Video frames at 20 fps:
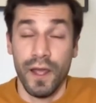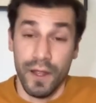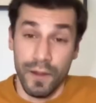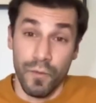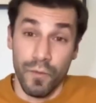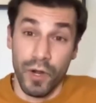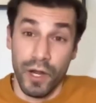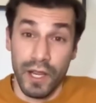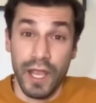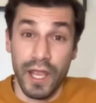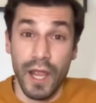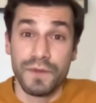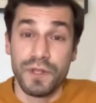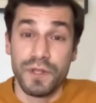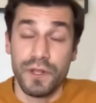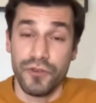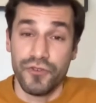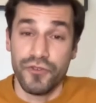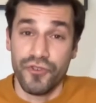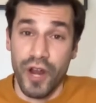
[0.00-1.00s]
when it came
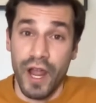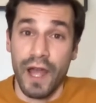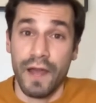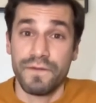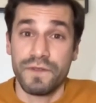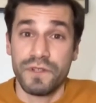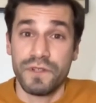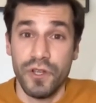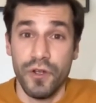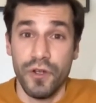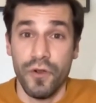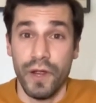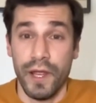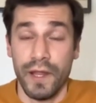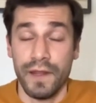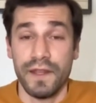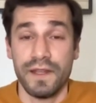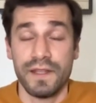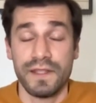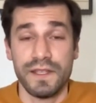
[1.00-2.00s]
to the draft too,
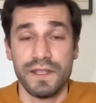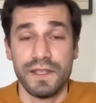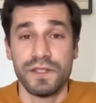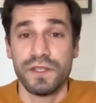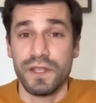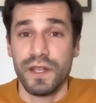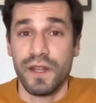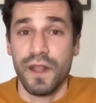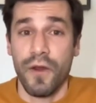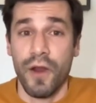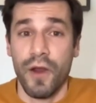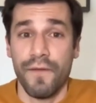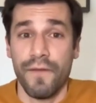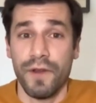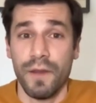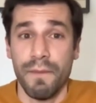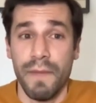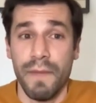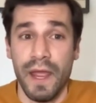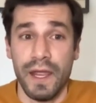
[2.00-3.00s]
and the decisions that they're
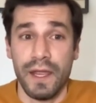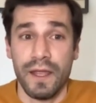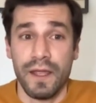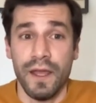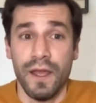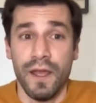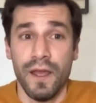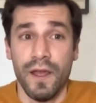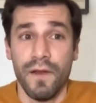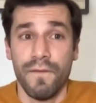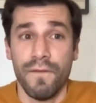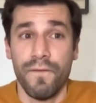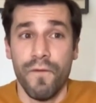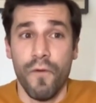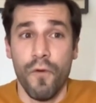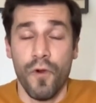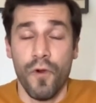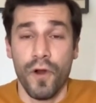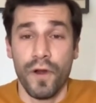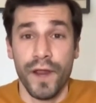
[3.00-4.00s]
having to make
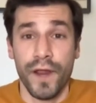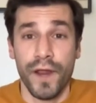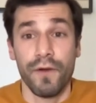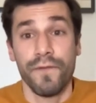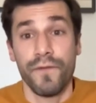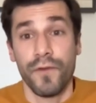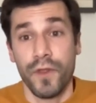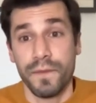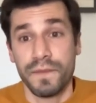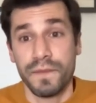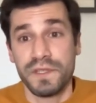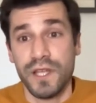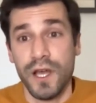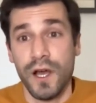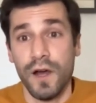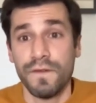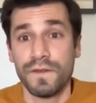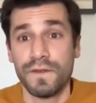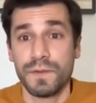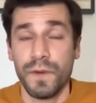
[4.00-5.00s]
for not only for
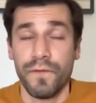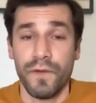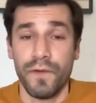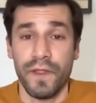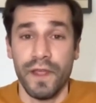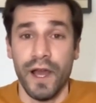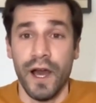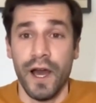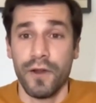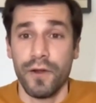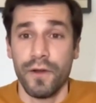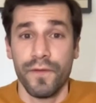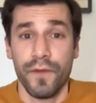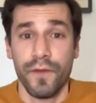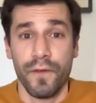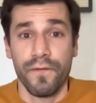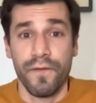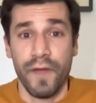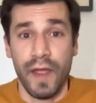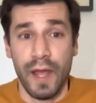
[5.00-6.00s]
themselves, but for the honor of
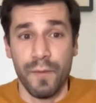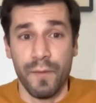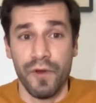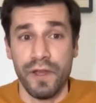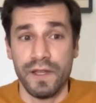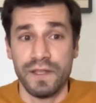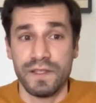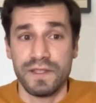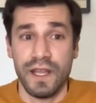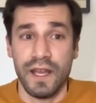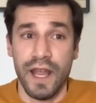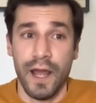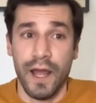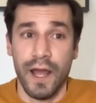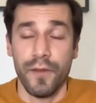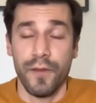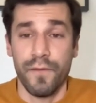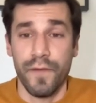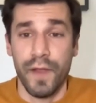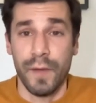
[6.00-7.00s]
their families and how
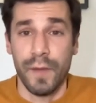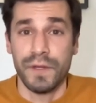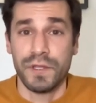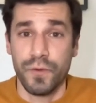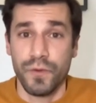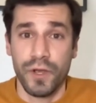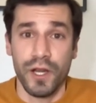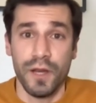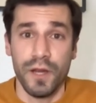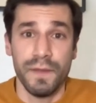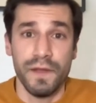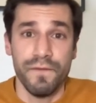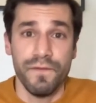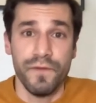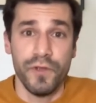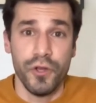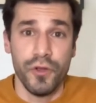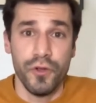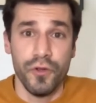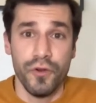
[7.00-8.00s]
their families were going to be
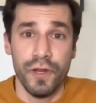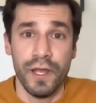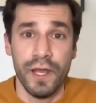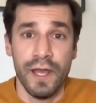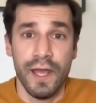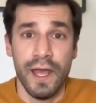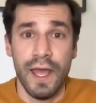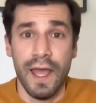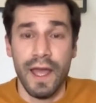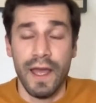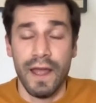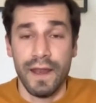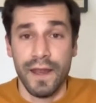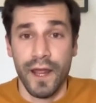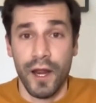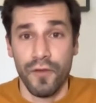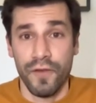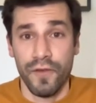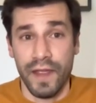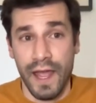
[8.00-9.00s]
viewed,
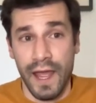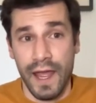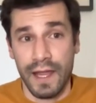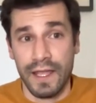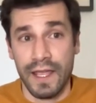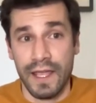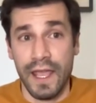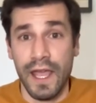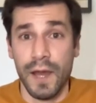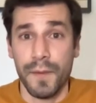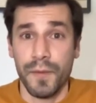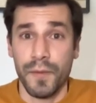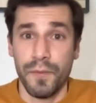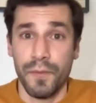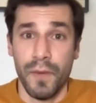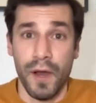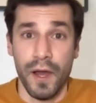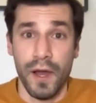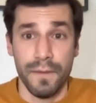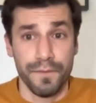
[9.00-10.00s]
not only at camp,
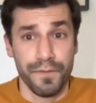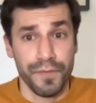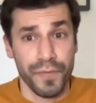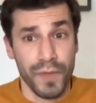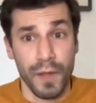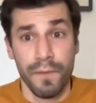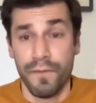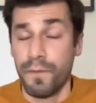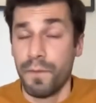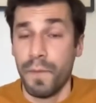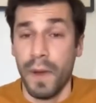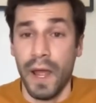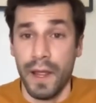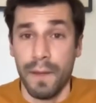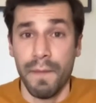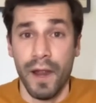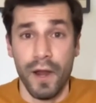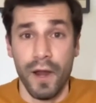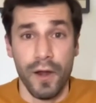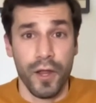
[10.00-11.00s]
but by
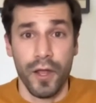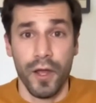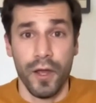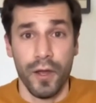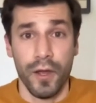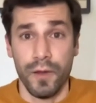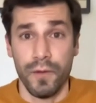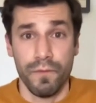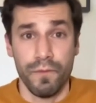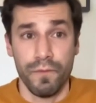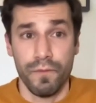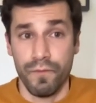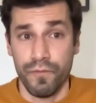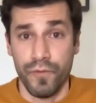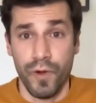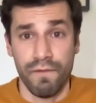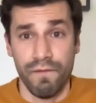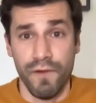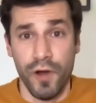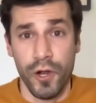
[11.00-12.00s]
America
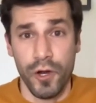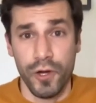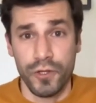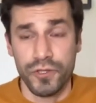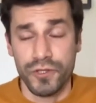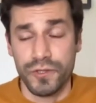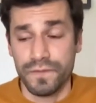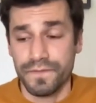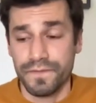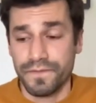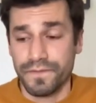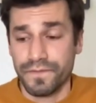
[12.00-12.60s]
writ large.